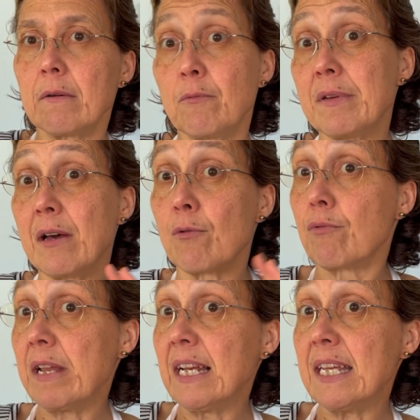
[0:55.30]
without
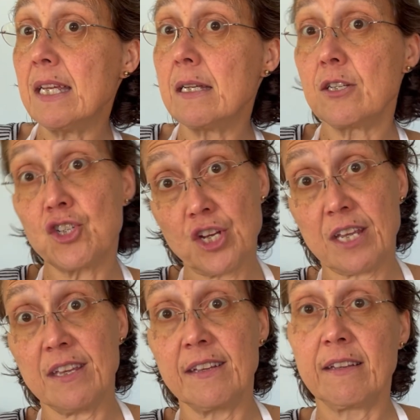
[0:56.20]
really
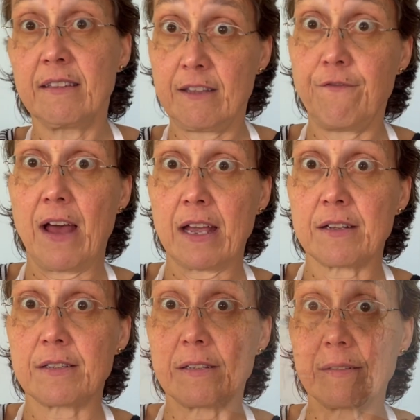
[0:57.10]
checking the
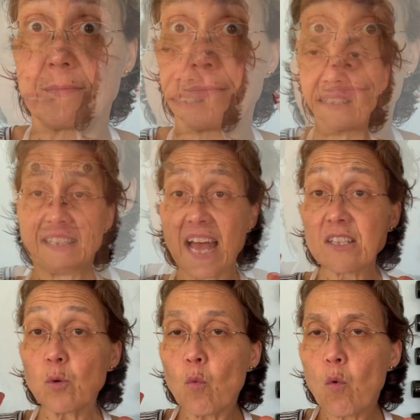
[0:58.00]
facts.
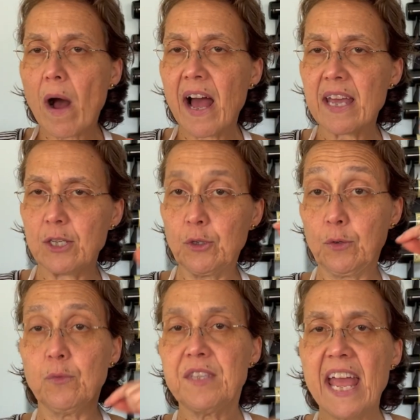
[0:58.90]
That's why
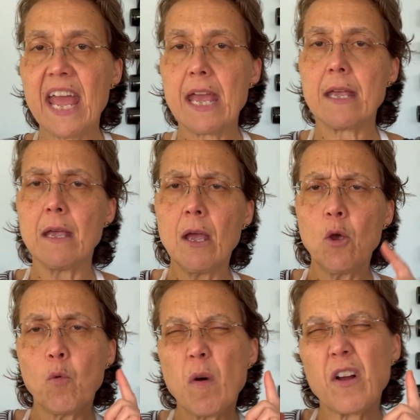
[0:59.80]
today
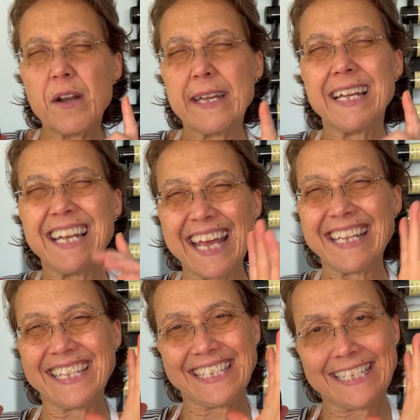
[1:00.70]
we're going to
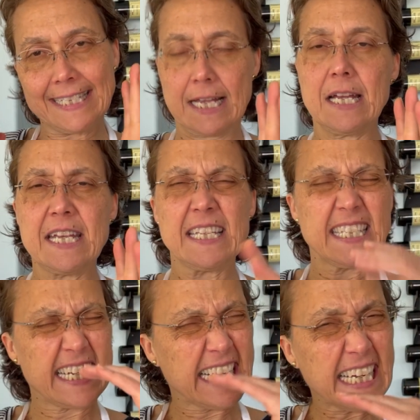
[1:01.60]
let
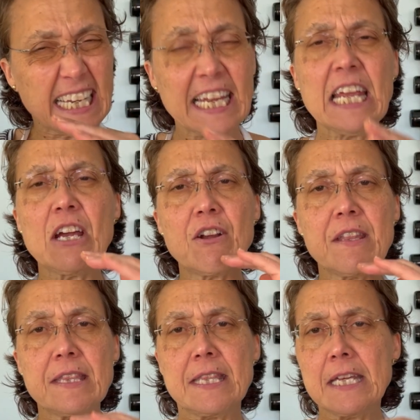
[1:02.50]
science clear
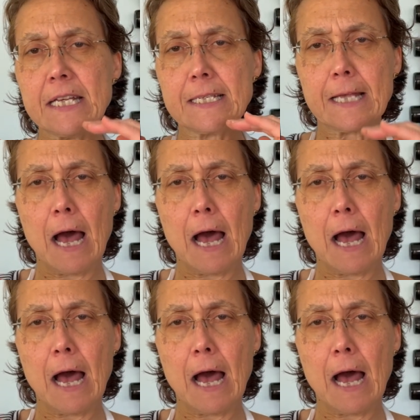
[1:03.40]
this